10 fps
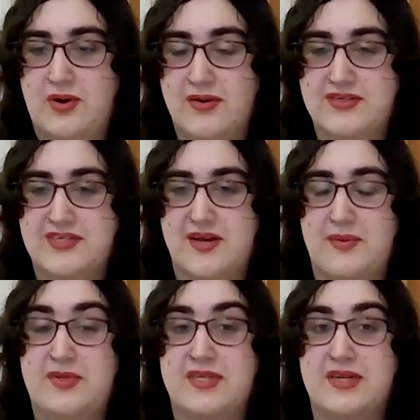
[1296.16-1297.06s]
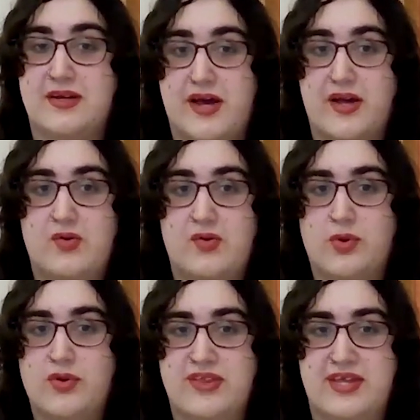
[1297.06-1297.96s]
are dubbed not
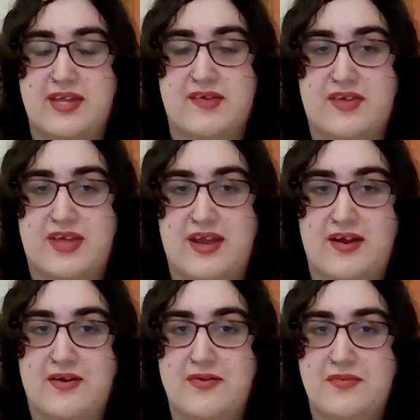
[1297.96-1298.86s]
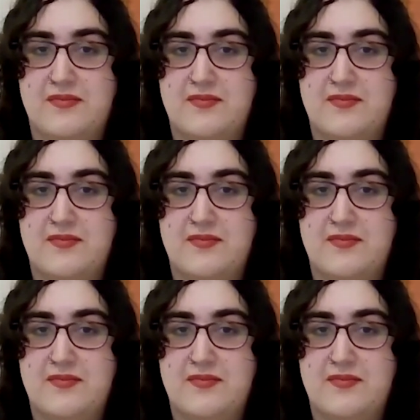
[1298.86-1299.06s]
worthy of care.